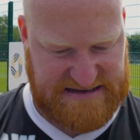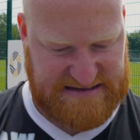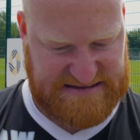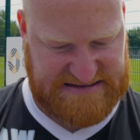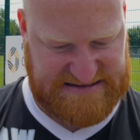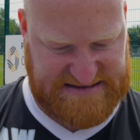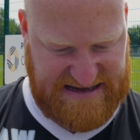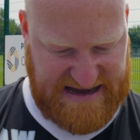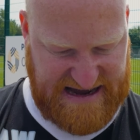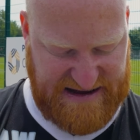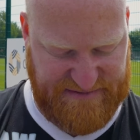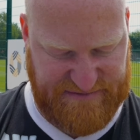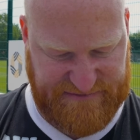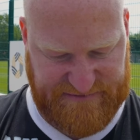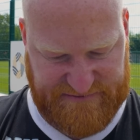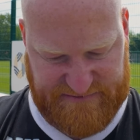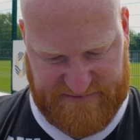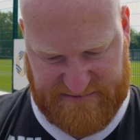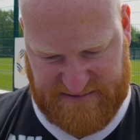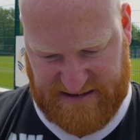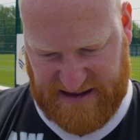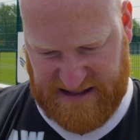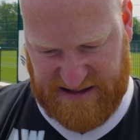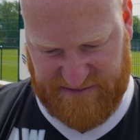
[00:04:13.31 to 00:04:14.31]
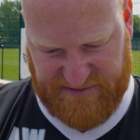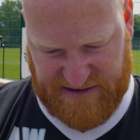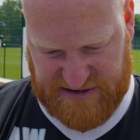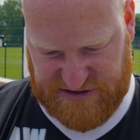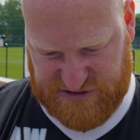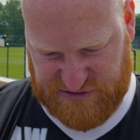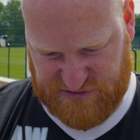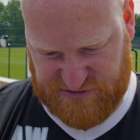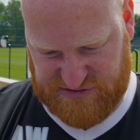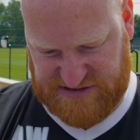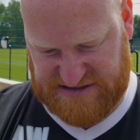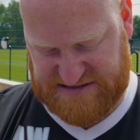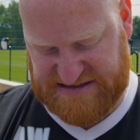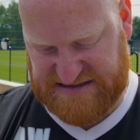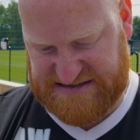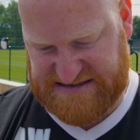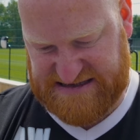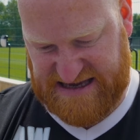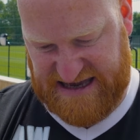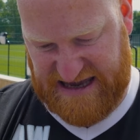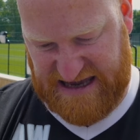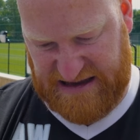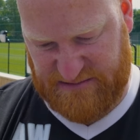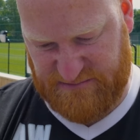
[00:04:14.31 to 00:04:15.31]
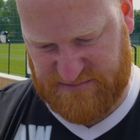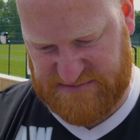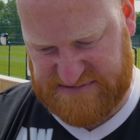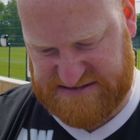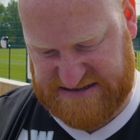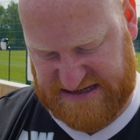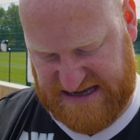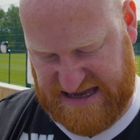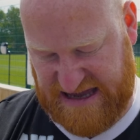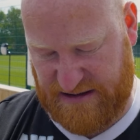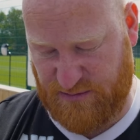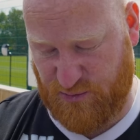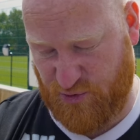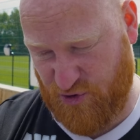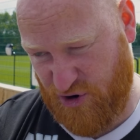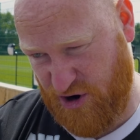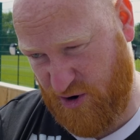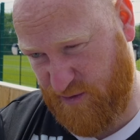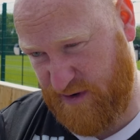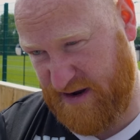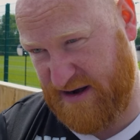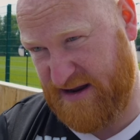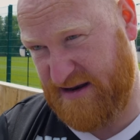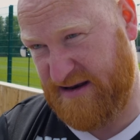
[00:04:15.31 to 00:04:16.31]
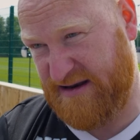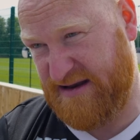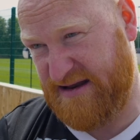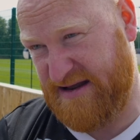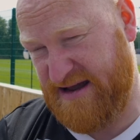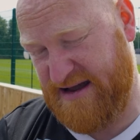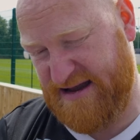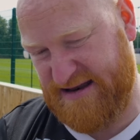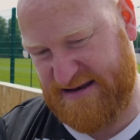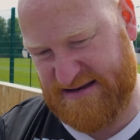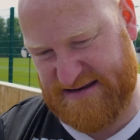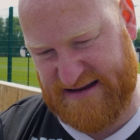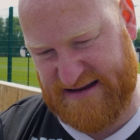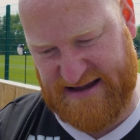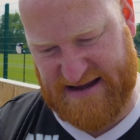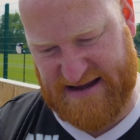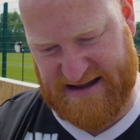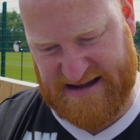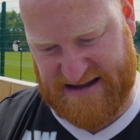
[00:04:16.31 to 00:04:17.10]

staff, individuals as a team to keep growing and